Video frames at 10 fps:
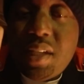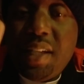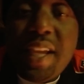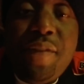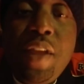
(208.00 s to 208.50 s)

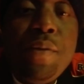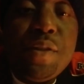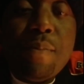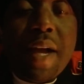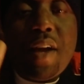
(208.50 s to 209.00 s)
If he was
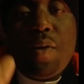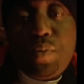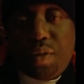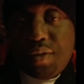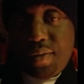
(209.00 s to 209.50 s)
my
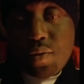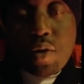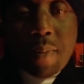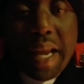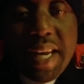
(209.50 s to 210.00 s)
coach or
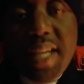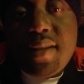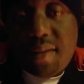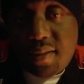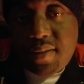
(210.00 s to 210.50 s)
my leader
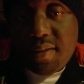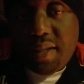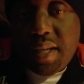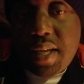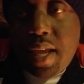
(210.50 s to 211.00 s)

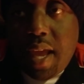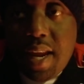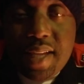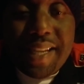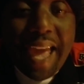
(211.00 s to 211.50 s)
and
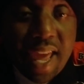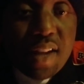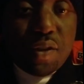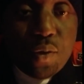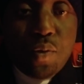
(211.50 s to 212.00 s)
his
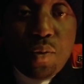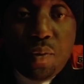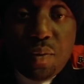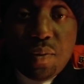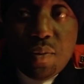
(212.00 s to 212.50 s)
attitude
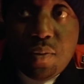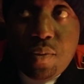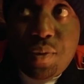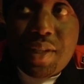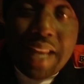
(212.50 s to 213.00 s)

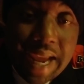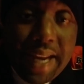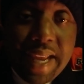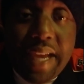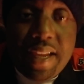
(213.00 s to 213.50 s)
was like
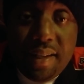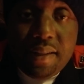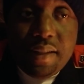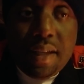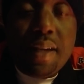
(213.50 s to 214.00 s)
that
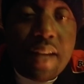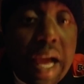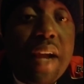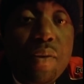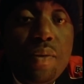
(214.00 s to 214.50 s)
in the
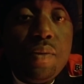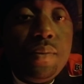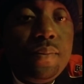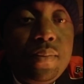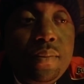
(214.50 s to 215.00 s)
locker room,
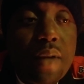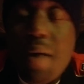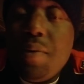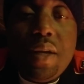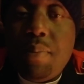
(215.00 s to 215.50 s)
I
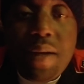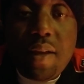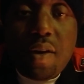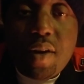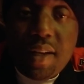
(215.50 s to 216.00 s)
wouldn't have played
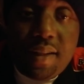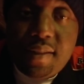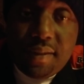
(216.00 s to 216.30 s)
hard either.